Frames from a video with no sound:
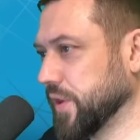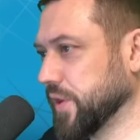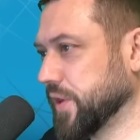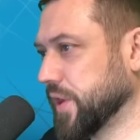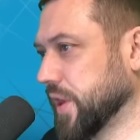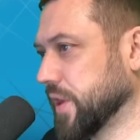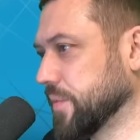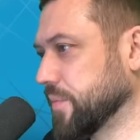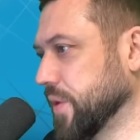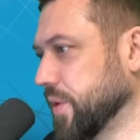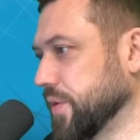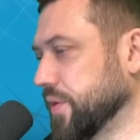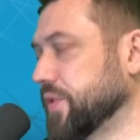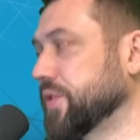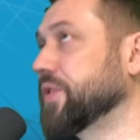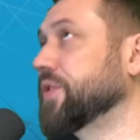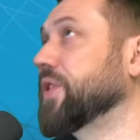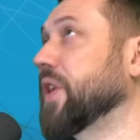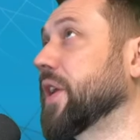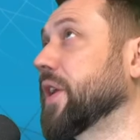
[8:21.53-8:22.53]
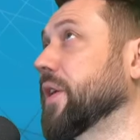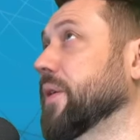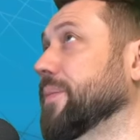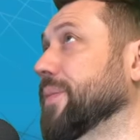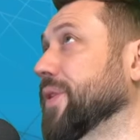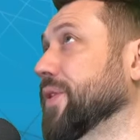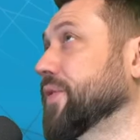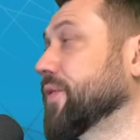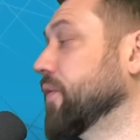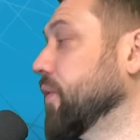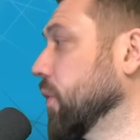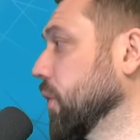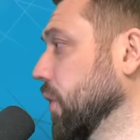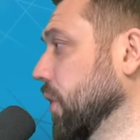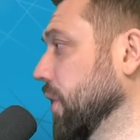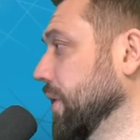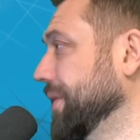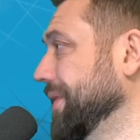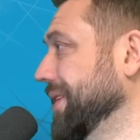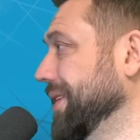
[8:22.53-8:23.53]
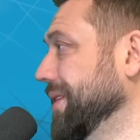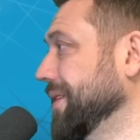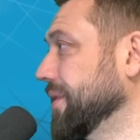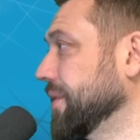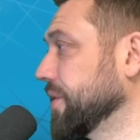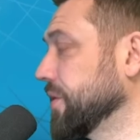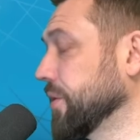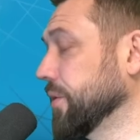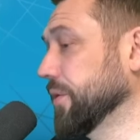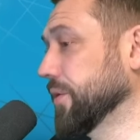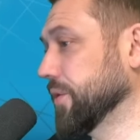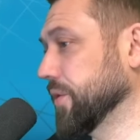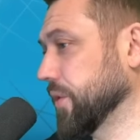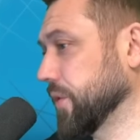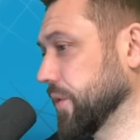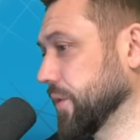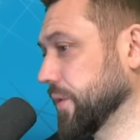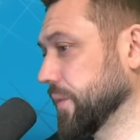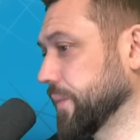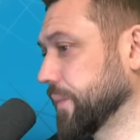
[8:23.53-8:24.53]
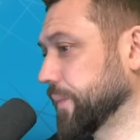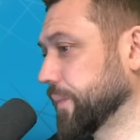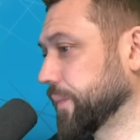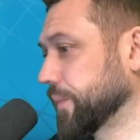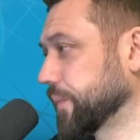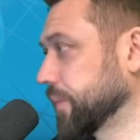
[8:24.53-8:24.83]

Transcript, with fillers: player to take a bonus is taking a plus four on the third turn.